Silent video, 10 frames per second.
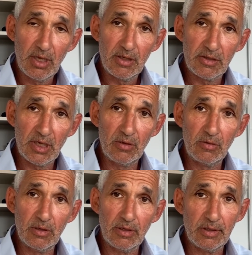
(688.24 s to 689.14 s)
So
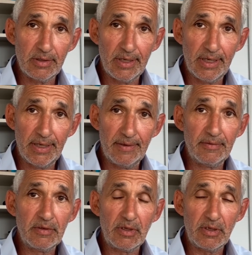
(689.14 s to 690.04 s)
uh,
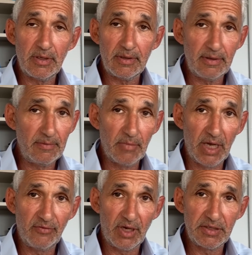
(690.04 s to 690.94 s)
my
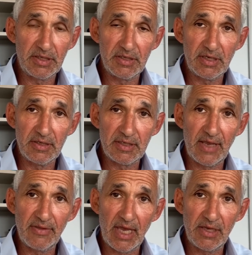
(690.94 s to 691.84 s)
advice is, is
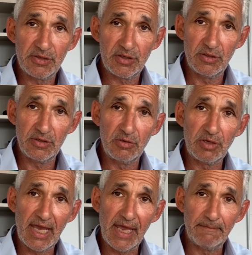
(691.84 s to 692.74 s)
get that as soon as you
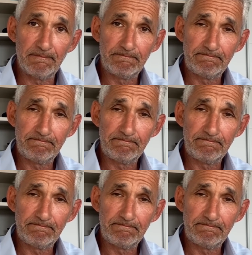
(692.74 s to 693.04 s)
can.